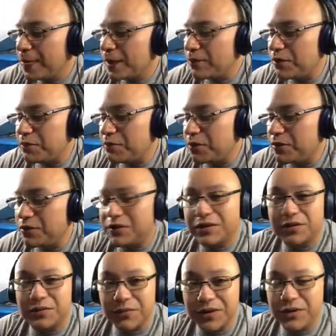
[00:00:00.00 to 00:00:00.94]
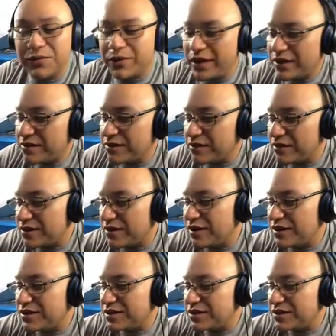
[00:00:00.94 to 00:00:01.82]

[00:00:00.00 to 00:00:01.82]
we pulled three white code cards.